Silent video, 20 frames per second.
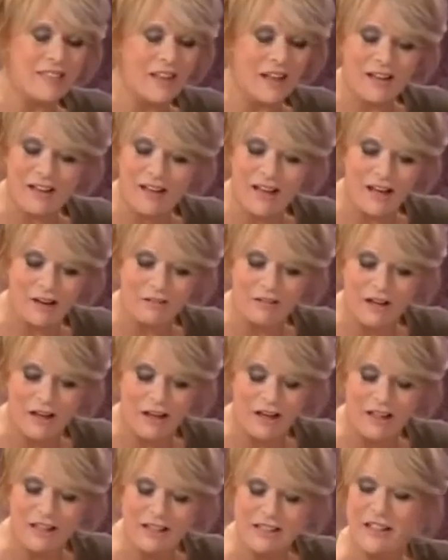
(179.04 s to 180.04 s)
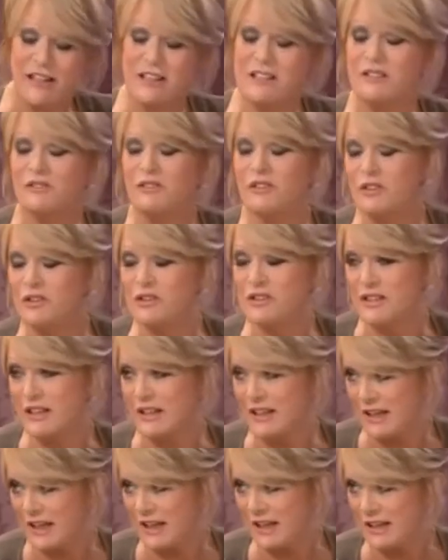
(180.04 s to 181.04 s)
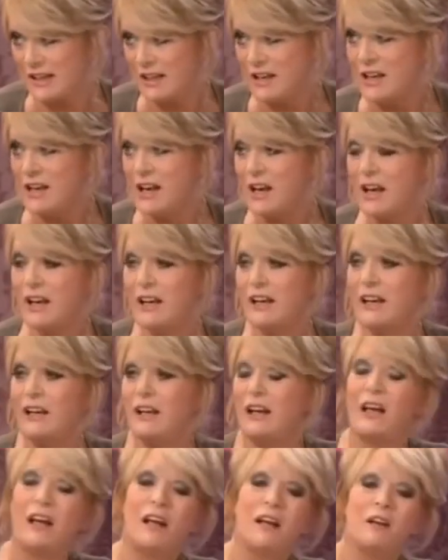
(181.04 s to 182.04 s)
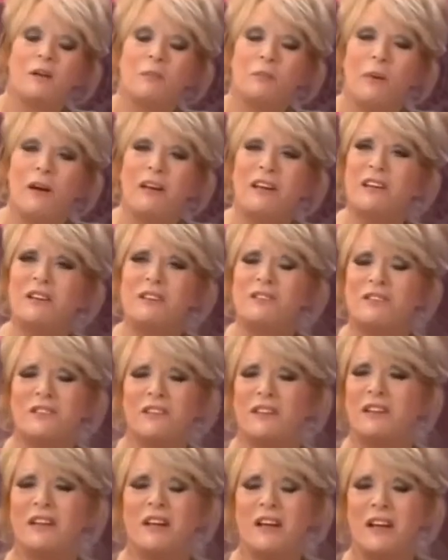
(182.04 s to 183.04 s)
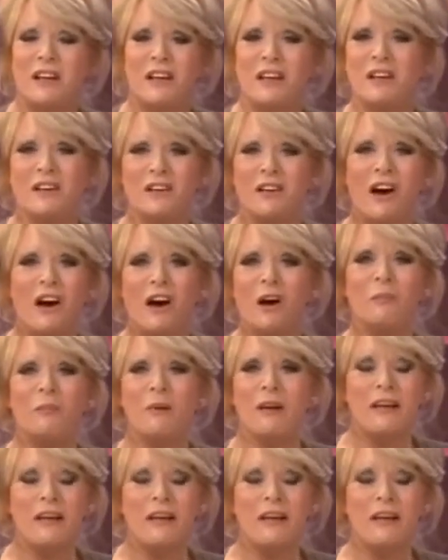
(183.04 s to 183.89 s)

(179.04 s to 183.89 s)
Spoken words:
that now in hindsight, of course I can. But you can't be